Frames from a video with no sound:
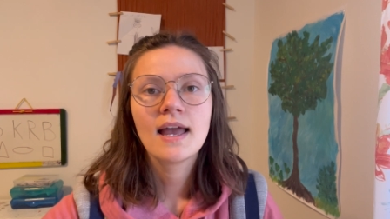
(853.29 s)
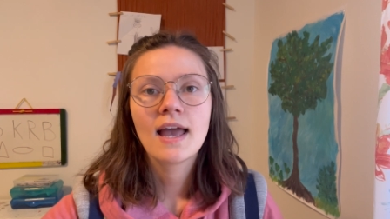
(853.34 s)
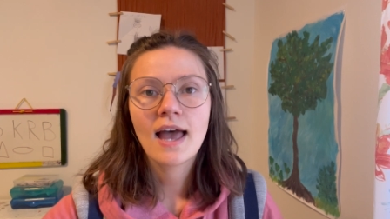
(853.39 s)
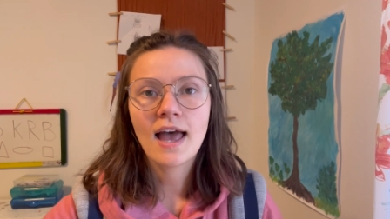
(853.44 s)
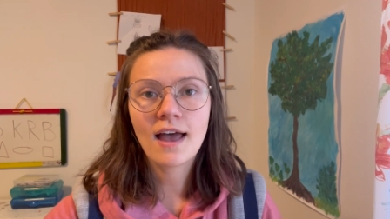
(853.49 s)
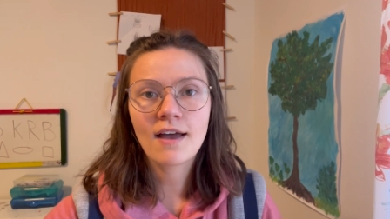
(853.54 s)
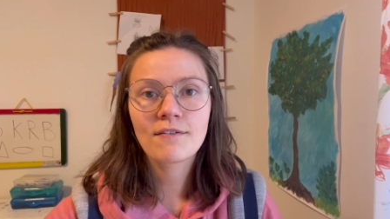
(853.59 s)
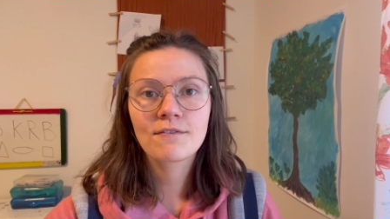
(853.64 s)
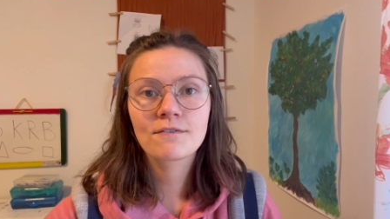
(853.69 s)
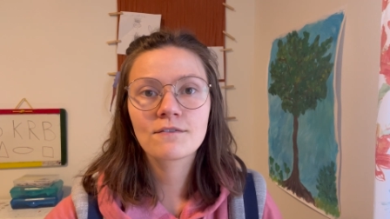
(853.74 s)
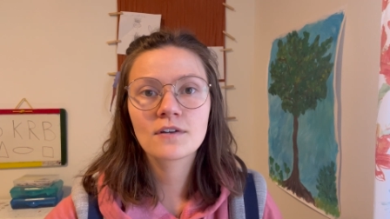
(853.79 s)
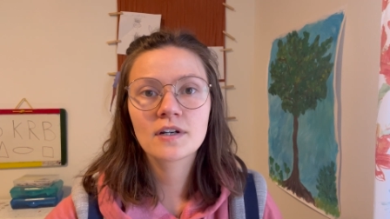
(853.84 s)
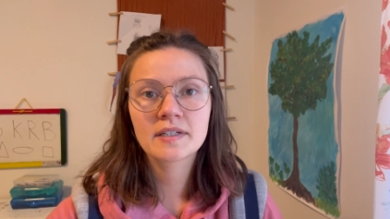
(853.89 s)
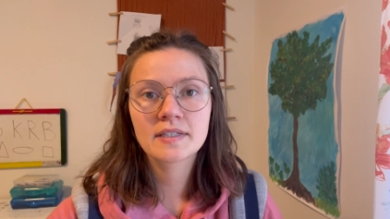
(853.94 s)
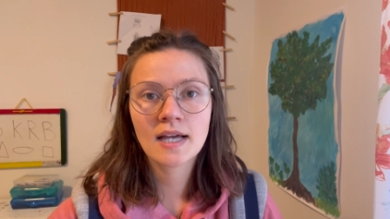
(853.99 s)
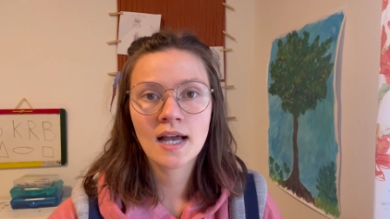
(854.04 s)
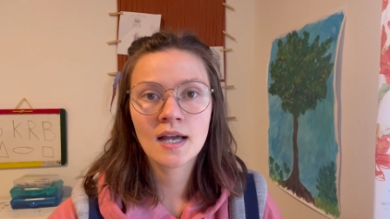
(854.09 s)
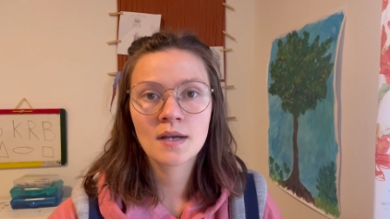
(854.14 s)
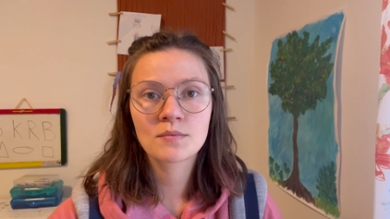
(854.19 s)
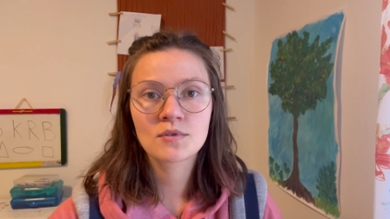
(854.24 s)
every
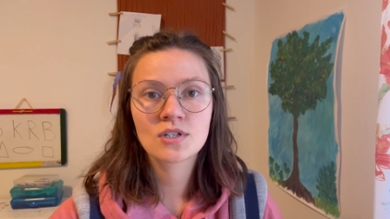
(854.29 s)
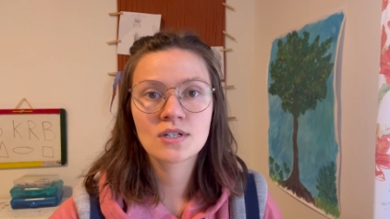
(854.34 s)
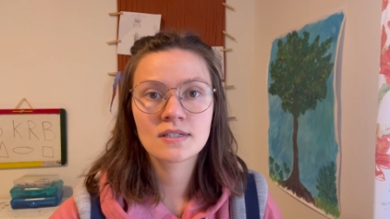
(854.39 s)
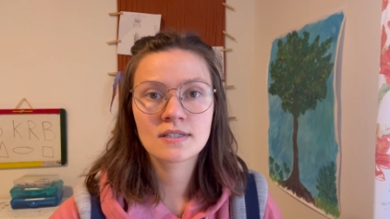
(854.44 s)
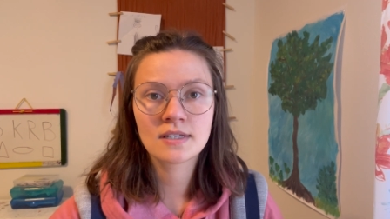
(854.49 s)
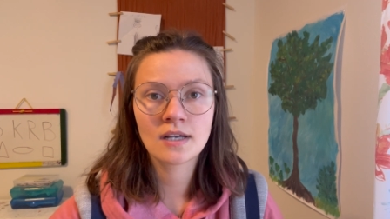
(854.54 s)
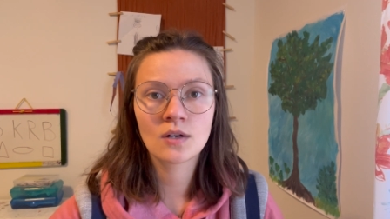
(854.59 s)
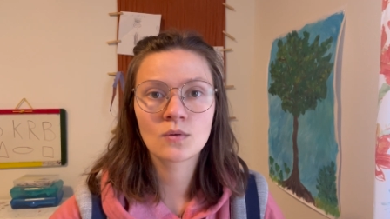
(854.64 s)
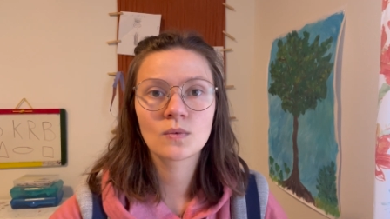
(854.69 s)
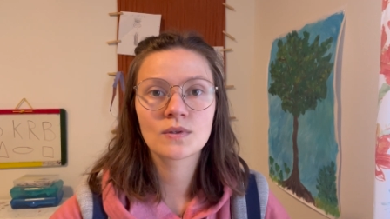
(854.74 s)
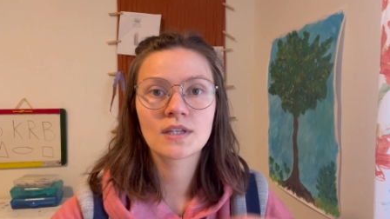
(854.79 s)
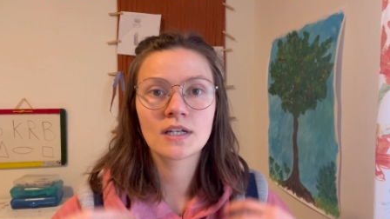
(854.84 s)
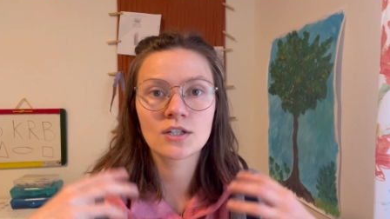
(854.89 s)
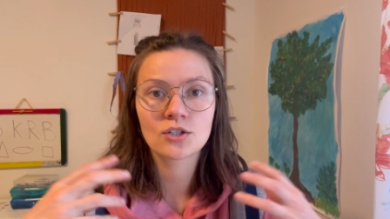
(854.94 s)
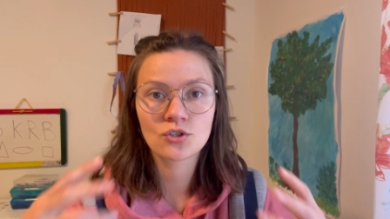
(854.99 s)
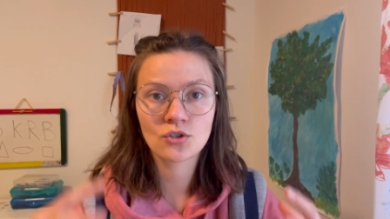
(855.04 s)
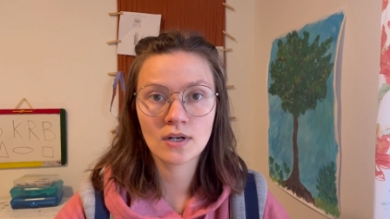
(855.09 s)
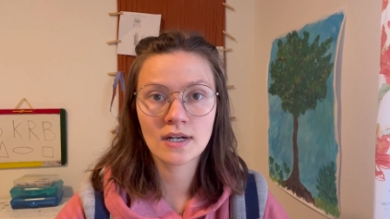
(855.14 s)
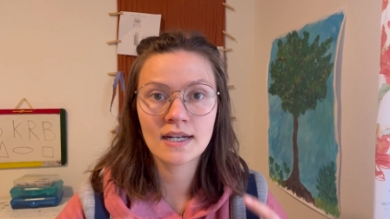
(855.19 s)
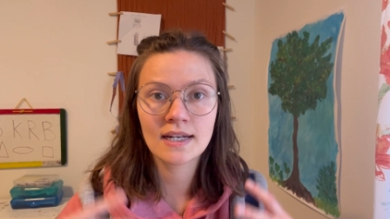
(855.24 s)
time she's done with a
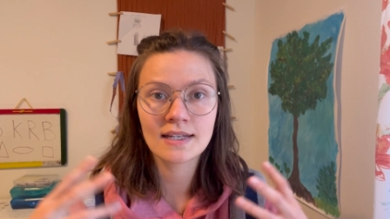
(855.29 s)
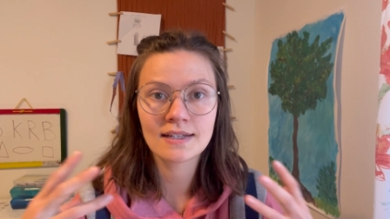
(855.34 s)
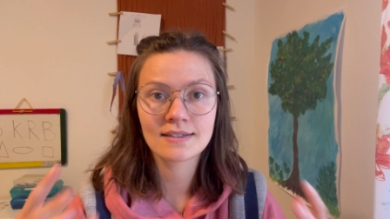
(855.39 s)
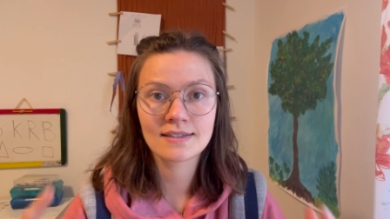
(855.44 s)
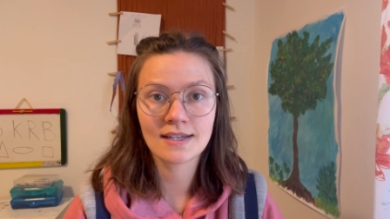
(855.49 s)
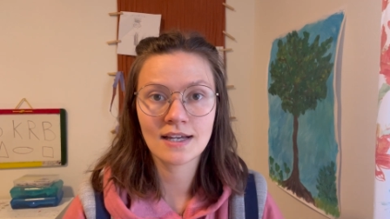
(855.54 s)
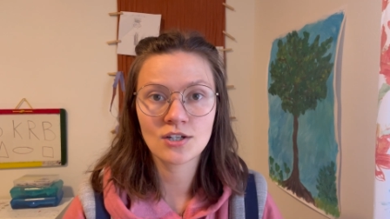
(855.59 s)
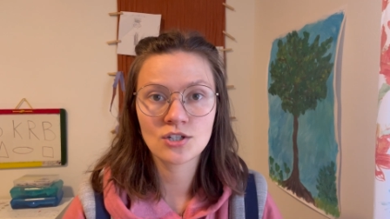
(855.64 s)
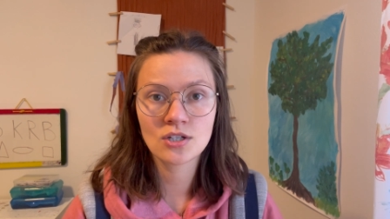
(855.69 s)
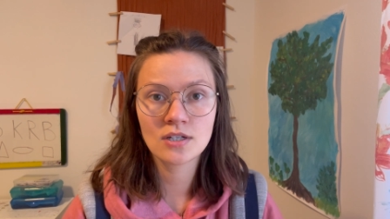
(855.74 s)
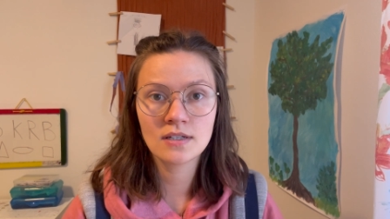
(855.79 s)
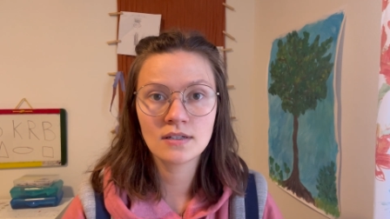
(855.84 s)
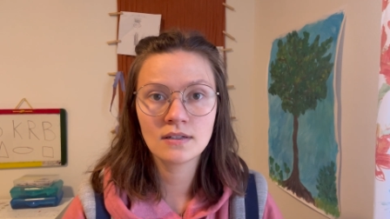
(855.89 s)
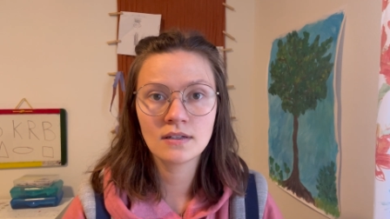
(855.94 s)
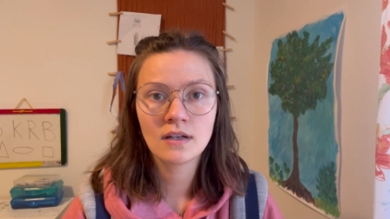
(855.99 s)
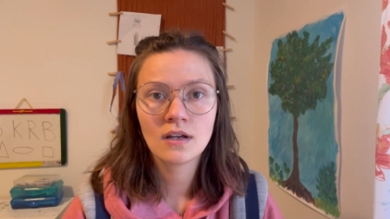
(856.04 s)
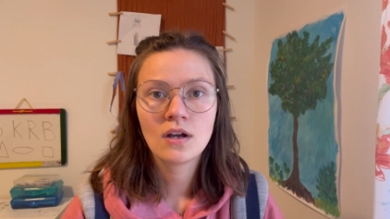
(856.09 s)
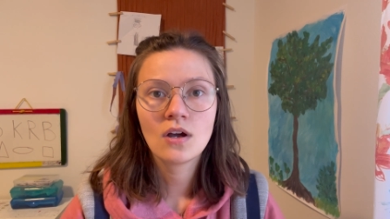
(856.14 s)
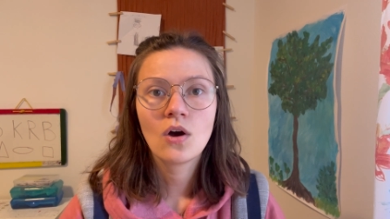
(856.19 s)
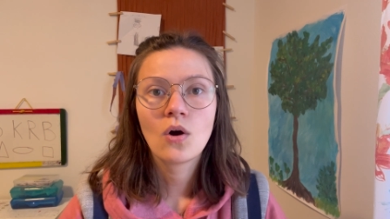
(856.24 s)
training session